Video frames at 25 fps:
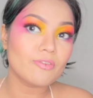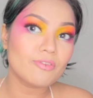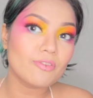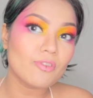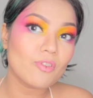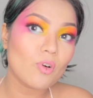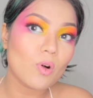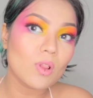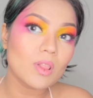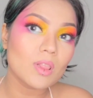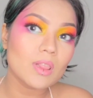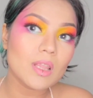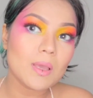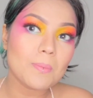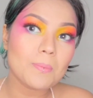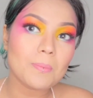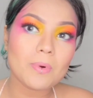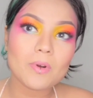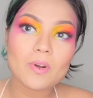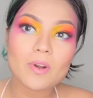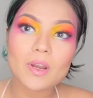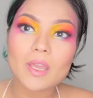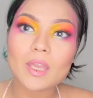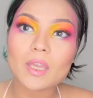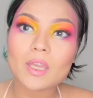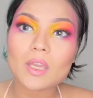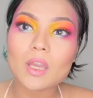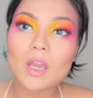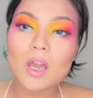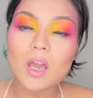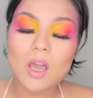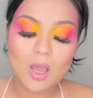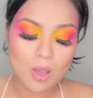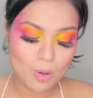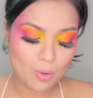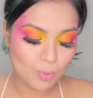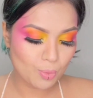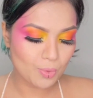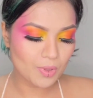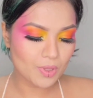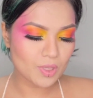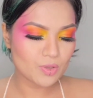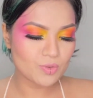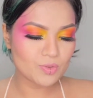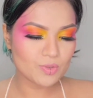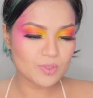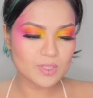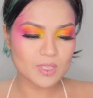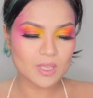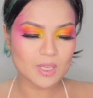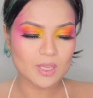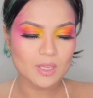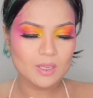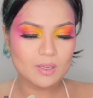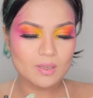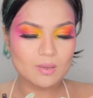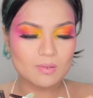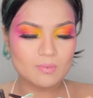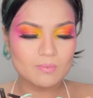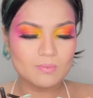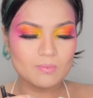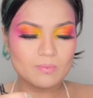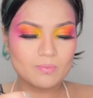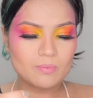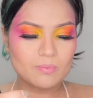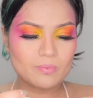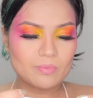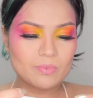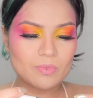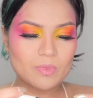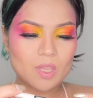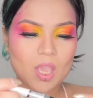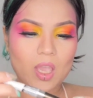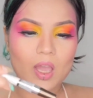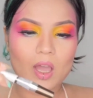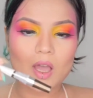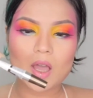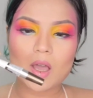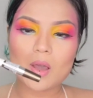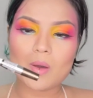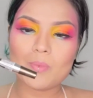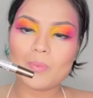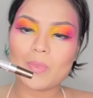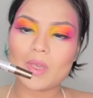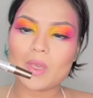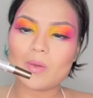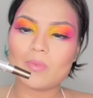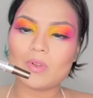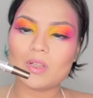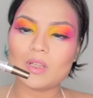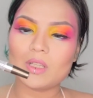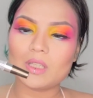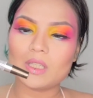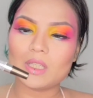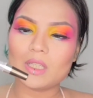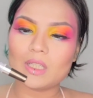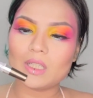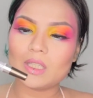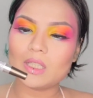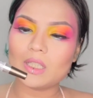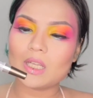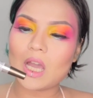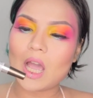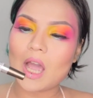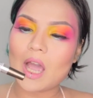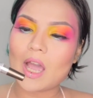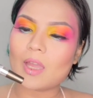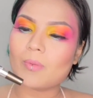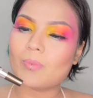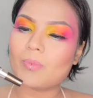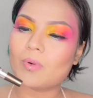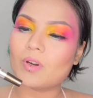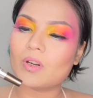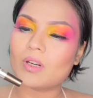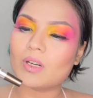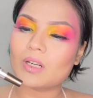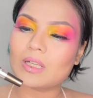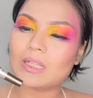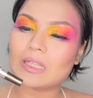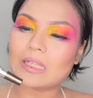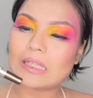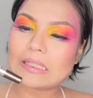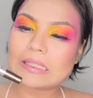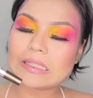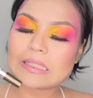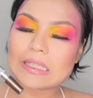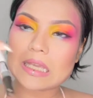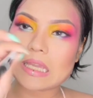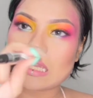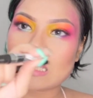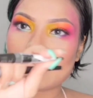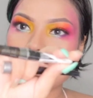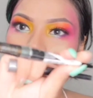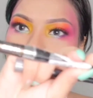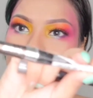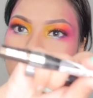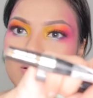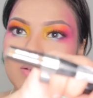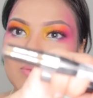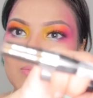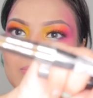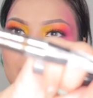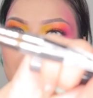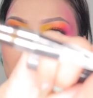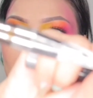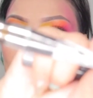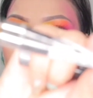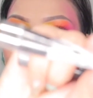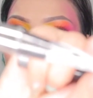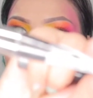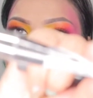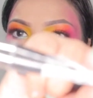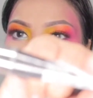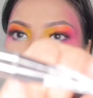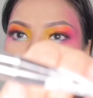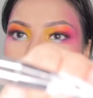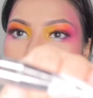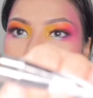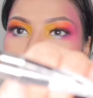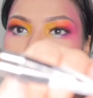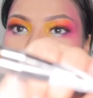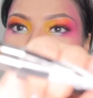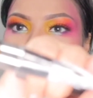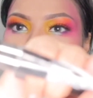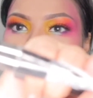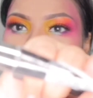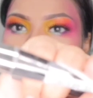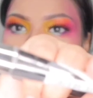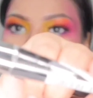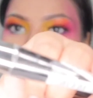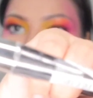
full lip ring using Maybelline Hyper Glitz Ink, this